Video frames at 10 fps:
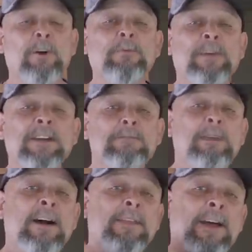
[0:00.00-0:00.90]
don't forget to
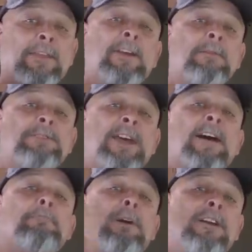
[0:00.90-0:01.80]
pound that thumbs
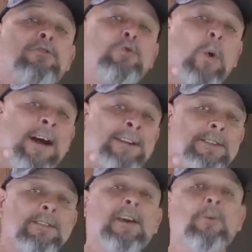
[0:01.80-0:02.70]
down button
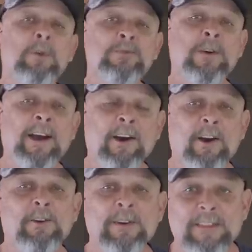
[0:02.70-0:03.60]
twice and we'll try
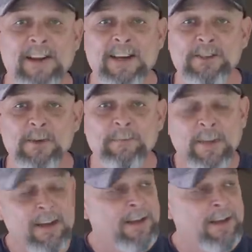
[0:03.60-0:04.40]
harder in the next one.